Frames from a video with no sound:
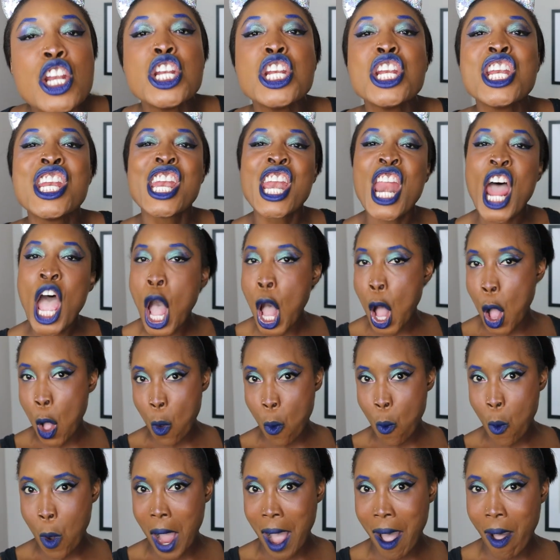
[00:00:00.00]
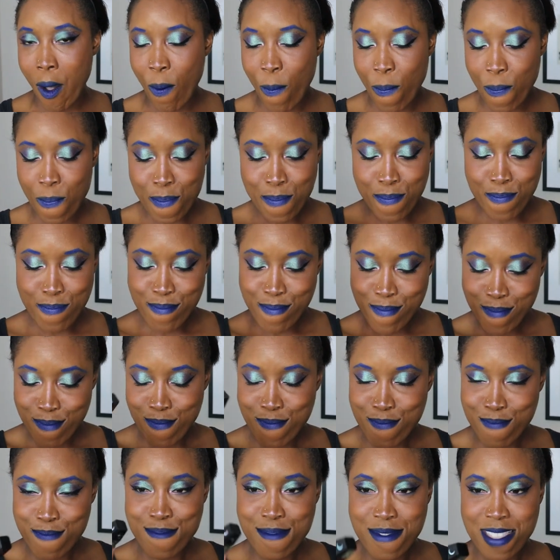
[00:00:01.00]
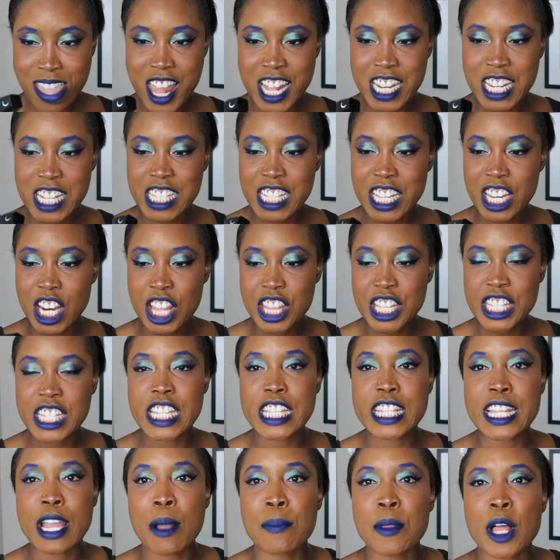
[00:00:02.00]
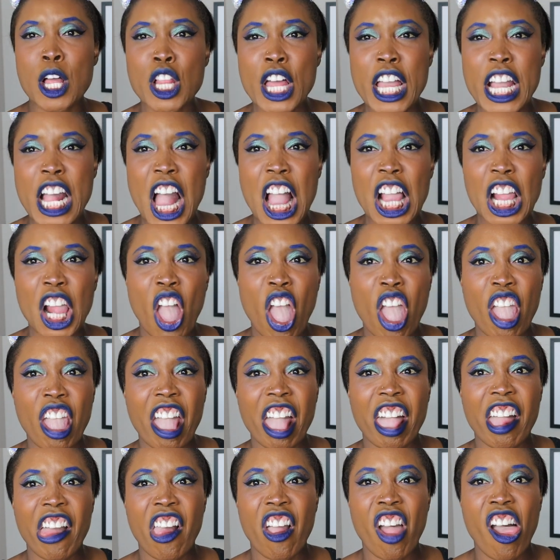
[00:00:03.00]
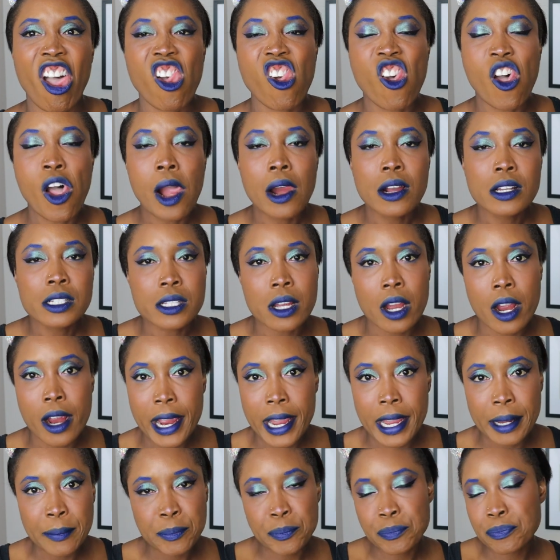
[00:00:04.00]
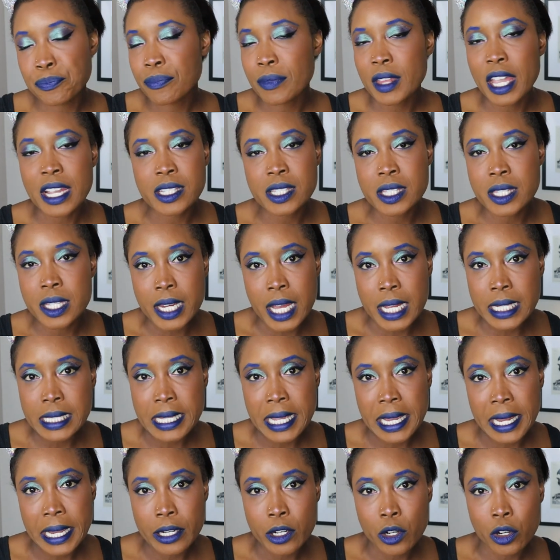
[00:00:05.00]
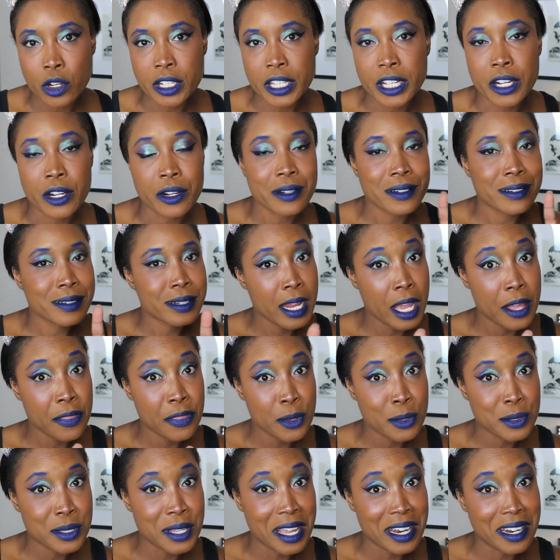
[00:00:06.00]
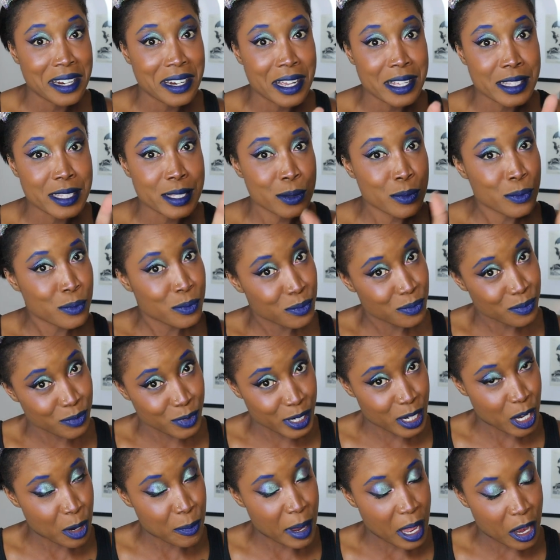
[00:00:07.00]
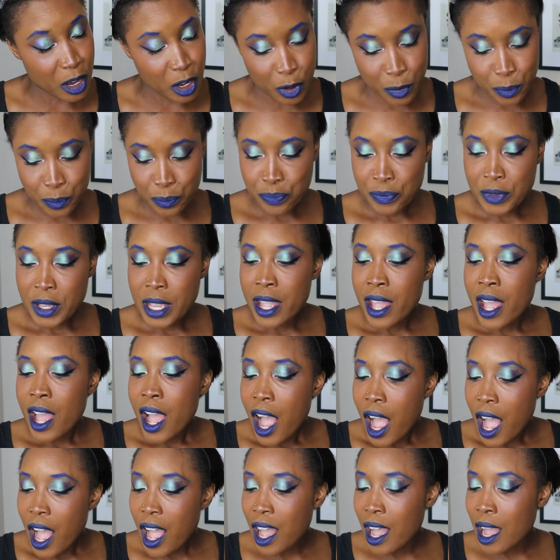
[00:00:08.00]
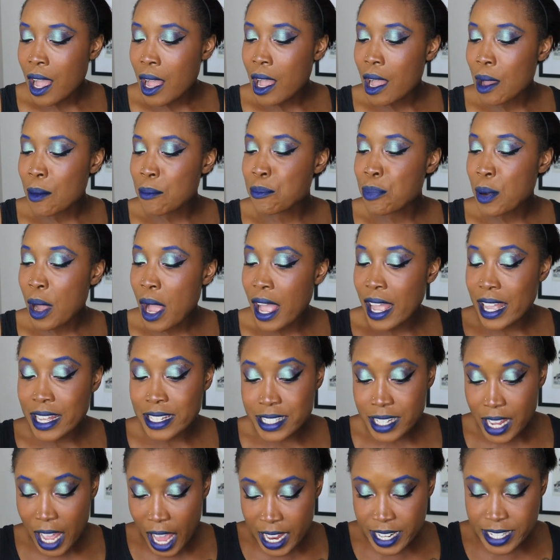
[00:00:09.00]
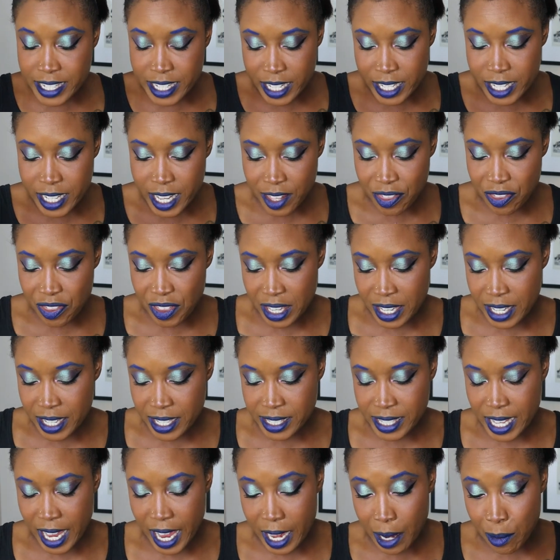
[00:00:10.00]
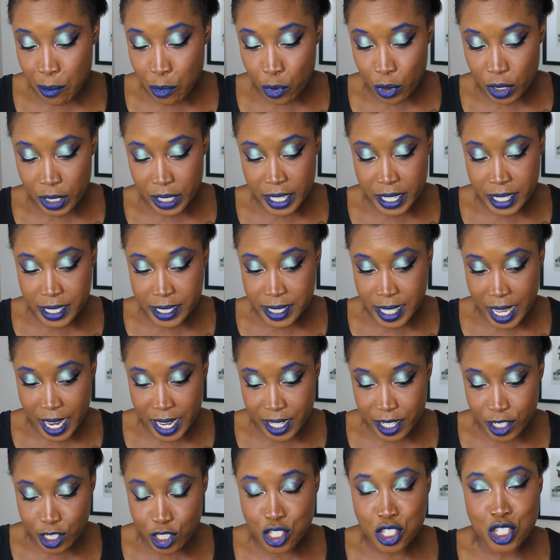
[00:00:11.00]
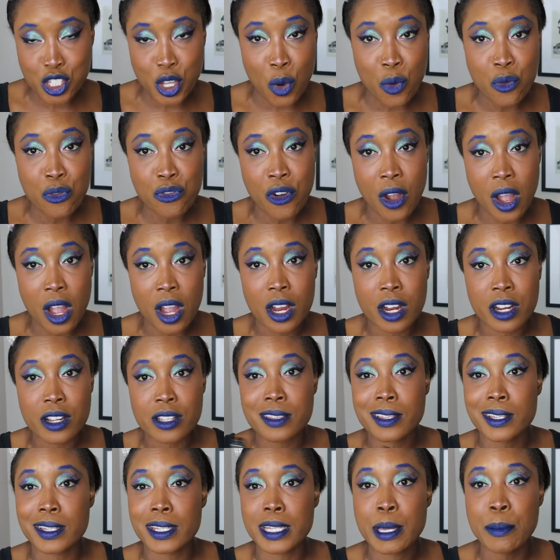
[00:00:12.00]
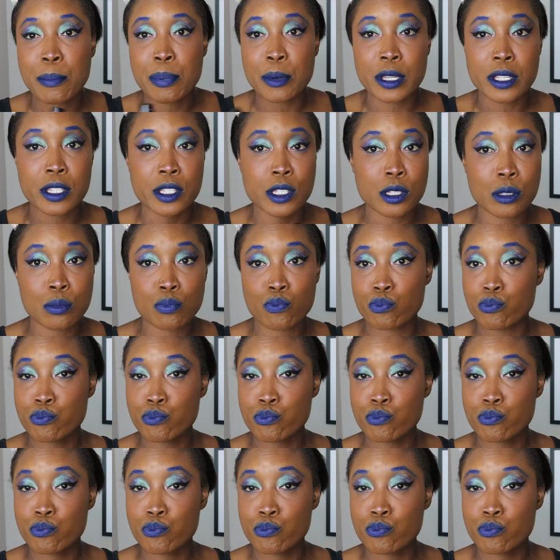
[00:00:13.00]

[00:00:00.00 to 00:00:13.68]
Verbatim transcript: No. It doesn't get on the teeth now. I'm like, sorry, it's the nuts I ate earlier. Not those kind of nuts. We know better. Uh, but I did get these and I'm really excited. So far, the lip is